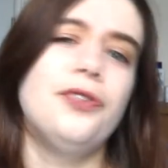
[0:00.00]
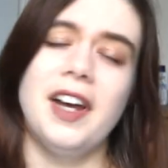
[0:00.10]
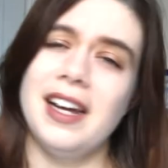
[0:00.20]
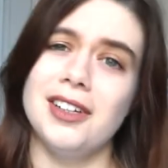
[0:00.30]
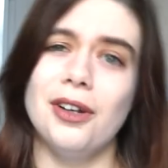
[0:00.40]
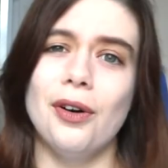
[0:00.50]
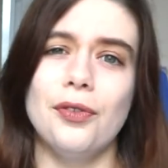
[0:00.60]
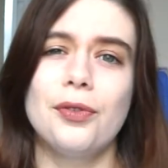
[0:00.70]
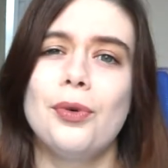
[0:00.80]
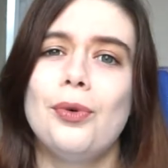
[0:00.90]
fan
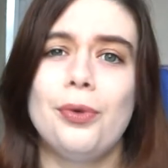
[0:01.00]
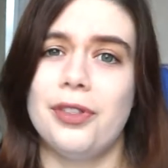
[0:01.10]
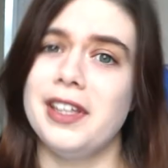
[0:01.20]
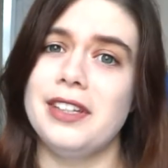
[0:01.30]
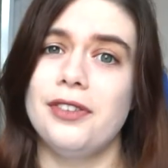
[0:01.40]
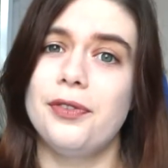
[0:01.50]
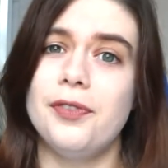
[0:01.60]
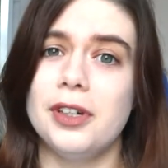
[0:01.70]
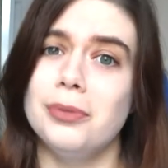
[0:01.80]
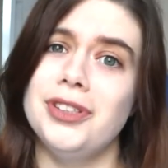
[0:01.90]
of all things
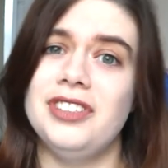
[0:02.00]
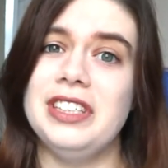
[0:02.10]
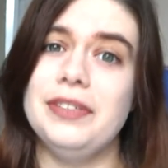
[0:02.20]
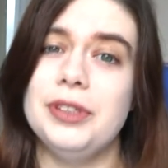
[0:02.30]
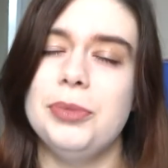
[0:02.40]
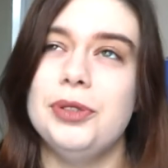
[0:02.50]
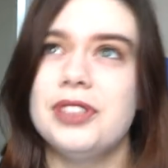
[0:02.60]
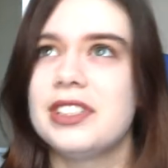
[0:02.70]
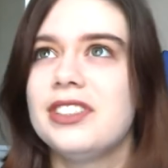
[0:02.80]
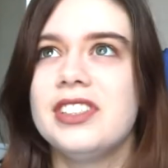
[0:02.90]
film and T V
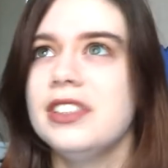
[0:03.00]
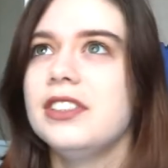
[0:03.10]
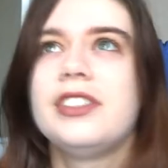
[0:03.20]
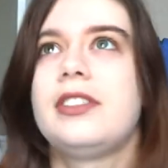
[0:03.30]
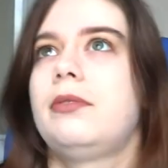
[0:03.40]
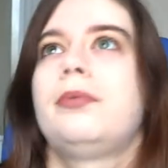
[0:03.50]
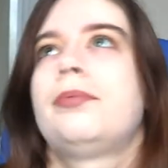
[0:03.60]
music since